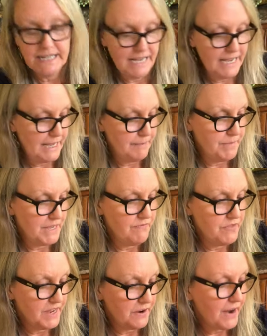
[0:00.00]
um,
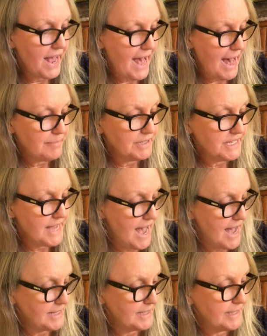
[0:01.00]
in their
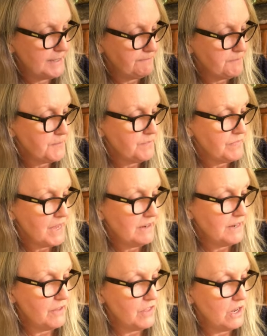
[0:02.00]
habitats.
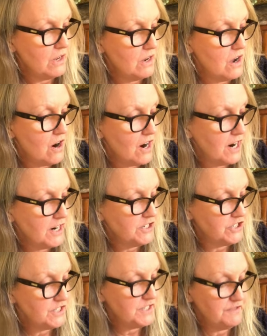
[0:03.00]
Now the
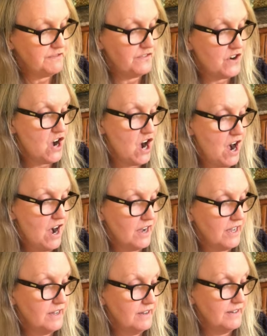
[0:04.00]
largest
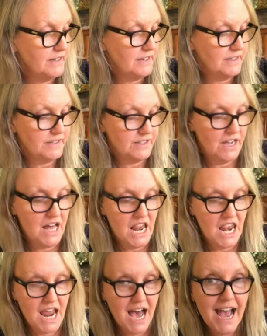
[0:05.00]
frog is the
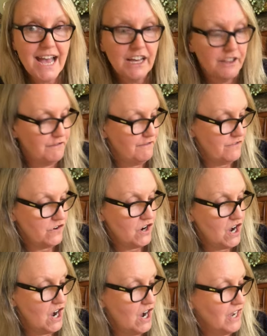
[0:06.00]
Goliath
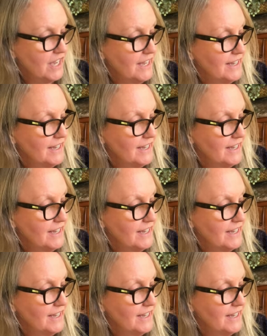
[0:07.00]
frog.